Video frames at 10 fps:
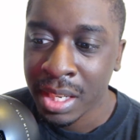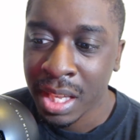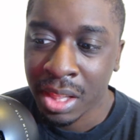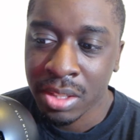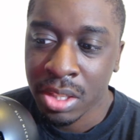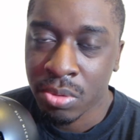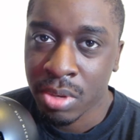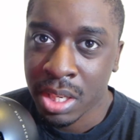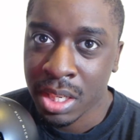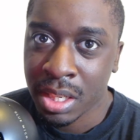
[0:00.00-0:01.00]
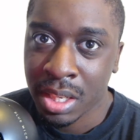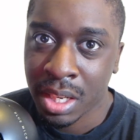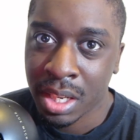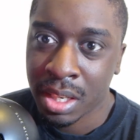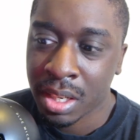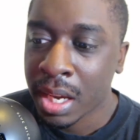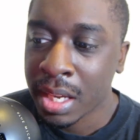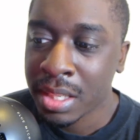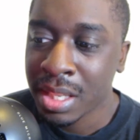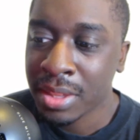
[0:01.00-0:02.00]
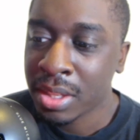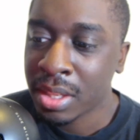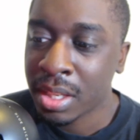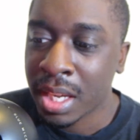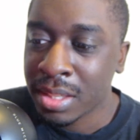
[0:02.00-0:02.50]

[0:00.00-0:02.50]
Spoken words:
You know, it's intriguing, and I just thought the